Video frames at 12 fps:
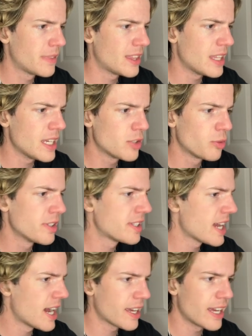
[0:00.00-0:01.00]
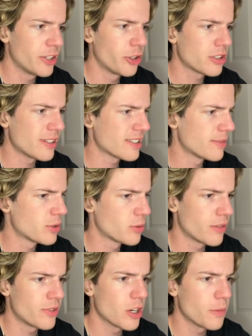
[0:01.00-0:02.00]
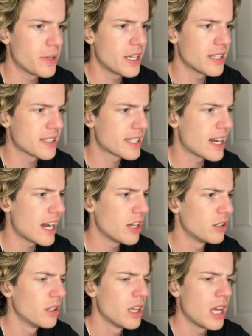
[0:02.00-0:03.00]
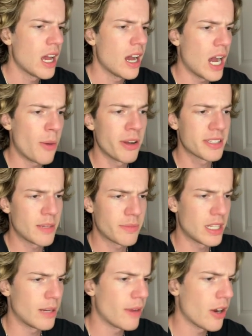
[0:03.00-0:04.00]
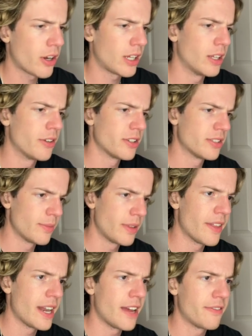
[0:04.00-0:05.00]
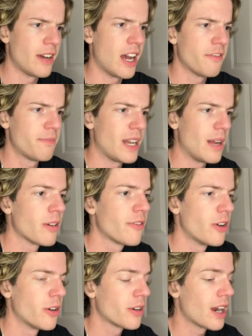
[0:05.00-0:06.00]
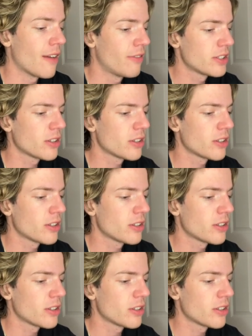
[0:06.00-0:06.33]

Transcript: These ones, yeah, again, look like some sort of European style. I want something American though, so something that I've been able to photograph.